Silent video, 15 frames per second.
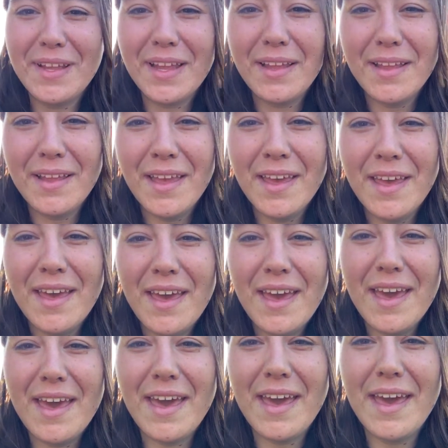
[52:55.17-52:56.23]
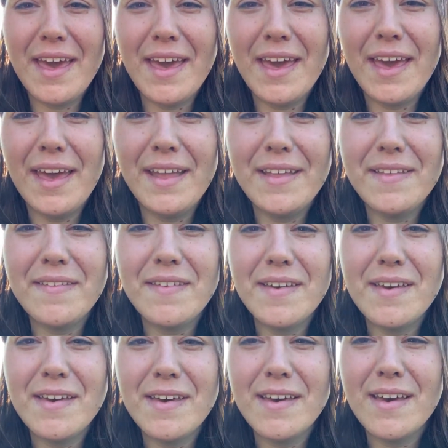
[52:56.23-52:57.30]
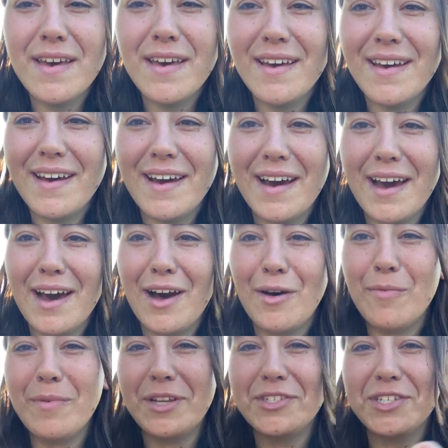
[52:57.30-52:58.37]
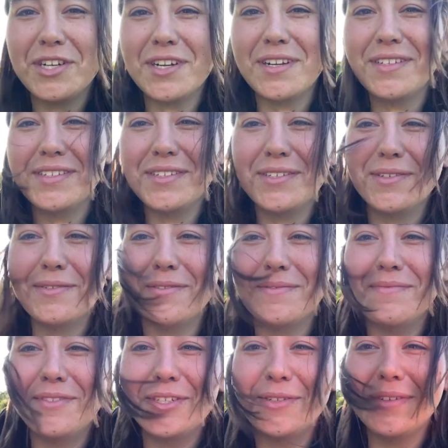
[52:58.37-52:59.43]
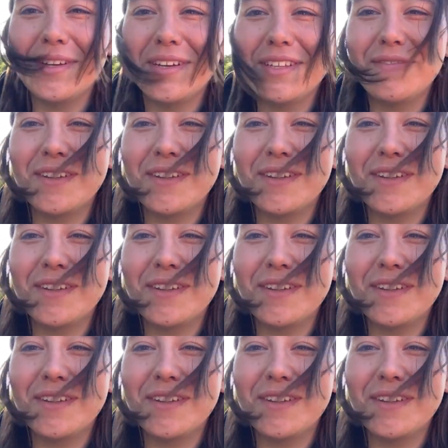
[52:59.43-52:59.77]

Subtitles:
in, and I'll be sure to do another